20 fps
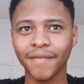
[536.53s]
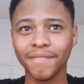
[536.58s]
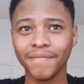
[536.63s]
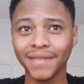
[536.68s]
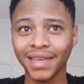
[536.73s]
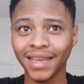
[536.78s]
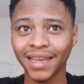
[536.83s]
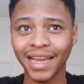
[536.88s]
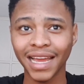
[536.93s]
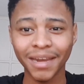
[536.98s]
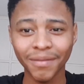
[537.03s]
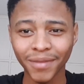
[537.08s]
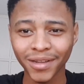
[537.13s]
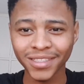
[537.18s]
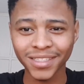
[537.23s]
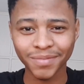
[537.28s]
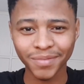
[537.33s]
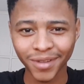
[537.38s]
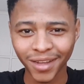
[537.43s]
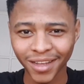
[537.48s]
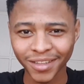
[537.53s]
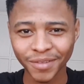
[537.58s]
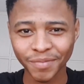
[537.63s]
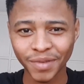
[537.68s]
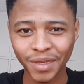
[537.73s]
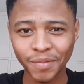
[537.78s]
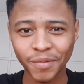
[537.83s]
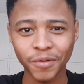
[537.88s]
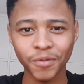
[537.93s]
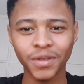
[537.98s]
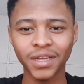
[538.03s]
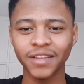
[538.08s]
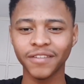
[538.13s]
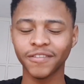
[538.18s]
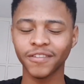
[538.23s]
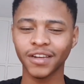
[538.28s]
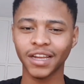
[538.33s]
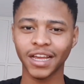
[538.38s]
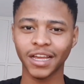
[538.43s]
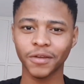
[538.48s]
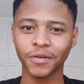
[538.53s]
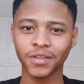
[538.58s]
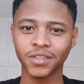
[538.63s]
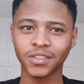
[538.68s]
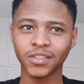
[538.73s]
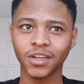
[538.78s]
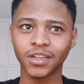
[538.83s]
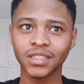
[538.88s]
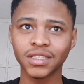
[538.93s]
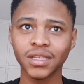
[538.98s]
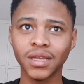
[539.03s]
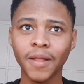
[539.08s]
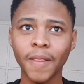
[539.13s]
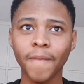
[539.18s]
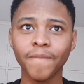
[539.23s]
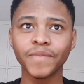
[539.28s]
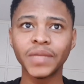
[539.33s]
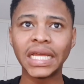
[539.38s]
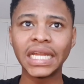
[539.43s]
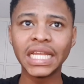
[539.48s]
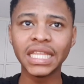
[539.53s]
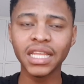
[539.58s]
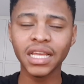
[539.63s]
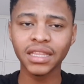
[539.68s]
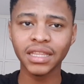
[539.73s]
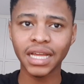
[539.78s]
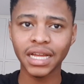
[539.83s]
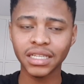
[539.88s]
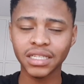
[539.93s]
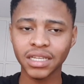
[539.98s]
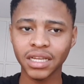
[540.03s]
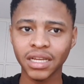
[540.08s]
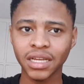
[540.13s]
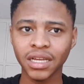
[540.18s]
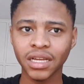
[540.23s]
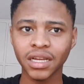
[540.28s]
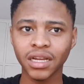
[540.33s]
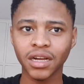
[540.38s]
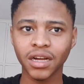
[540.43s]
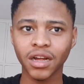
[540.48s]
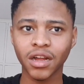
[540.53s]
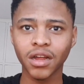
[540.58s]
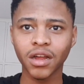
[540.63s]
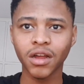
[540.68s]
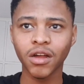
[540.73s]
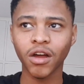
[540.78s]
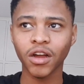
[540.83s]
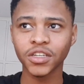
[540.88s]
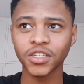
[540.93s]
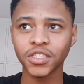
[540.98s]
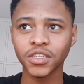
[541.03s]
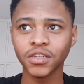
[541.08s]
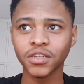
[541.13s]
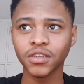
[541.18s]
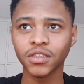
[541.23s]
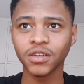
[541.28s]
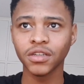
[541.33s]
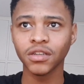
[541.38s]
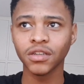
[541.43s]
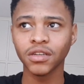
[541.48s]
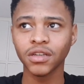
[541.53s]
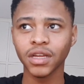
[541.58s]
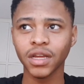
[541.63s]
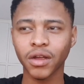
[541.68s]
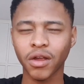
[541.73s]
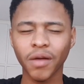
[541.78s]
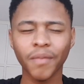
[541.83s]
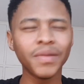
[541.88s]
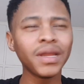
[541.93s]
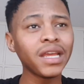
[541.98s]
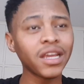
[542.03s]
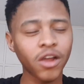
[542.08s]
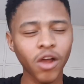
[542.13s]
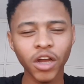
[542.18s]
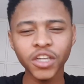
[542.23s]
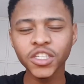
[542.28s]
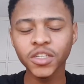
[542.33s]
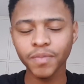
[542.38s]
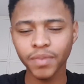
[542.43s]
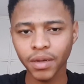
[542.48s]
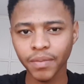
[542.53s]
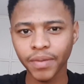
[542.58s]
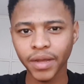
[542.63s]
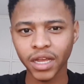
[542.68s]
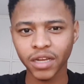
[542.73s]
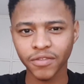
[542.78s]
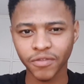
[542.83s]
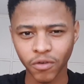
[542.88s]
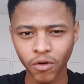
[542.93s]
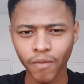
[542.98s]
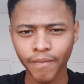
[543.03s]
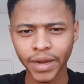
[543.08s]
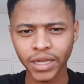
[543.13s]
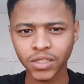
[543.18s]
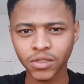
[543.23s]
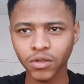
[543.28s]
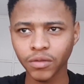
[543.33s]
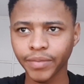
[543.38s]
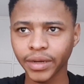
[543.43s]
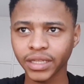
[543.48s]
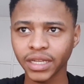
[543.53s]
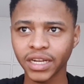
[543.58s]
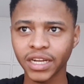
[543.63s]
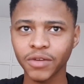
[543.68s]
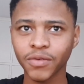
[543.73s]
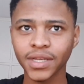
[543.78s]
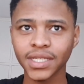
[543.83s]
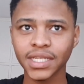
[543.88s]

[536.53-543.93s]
me and multiple other people really feel like it was not anything that got you, it got you prepared for med school, but then it